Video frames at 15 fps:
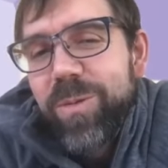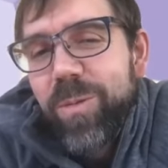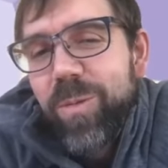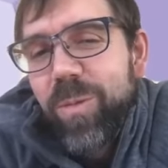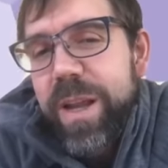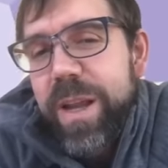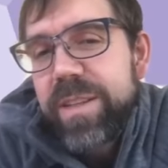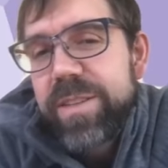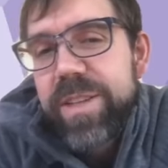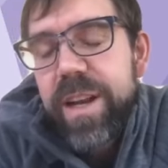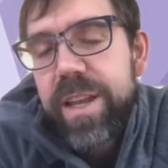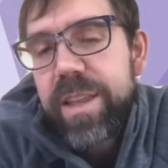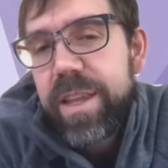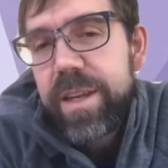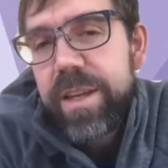raise that
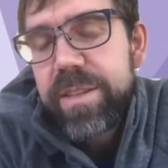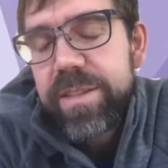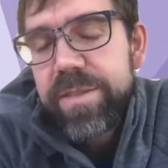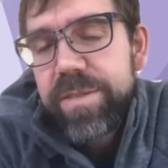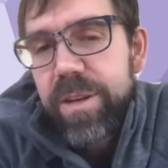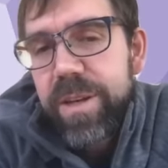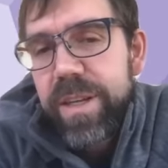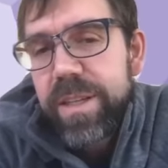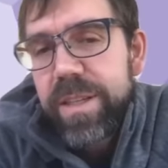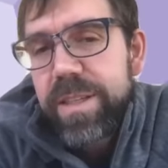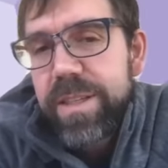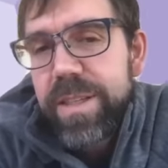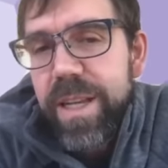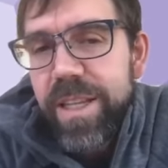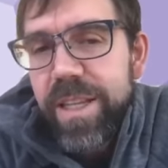I think is very
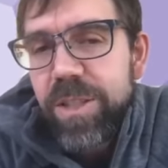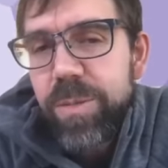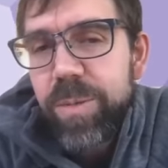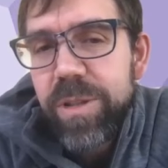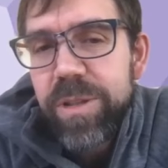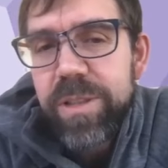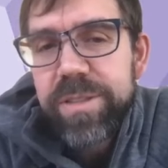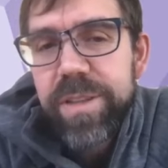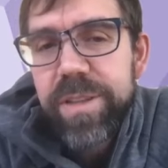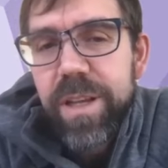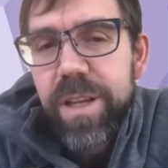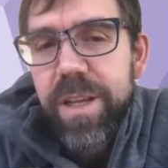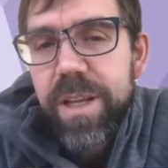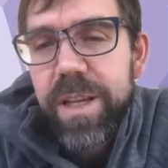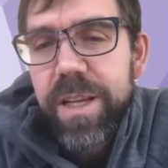tangible
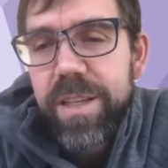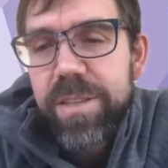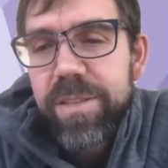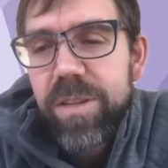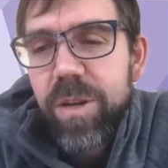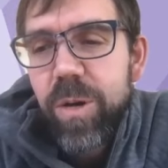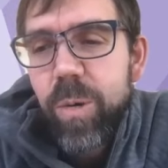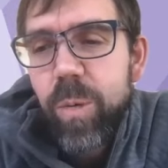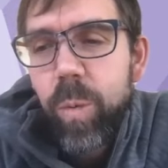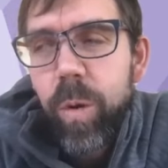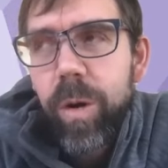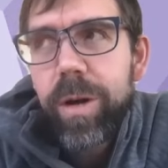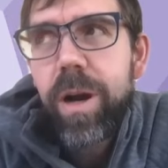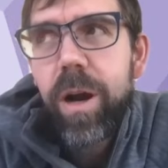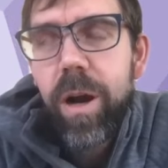is
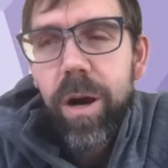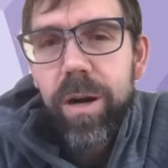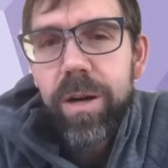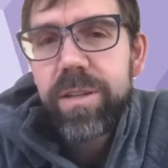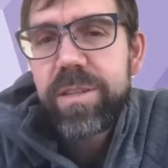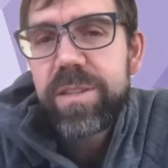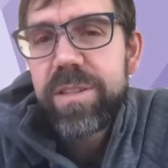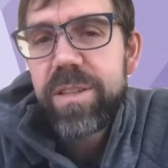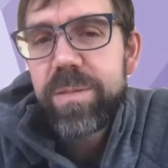work hard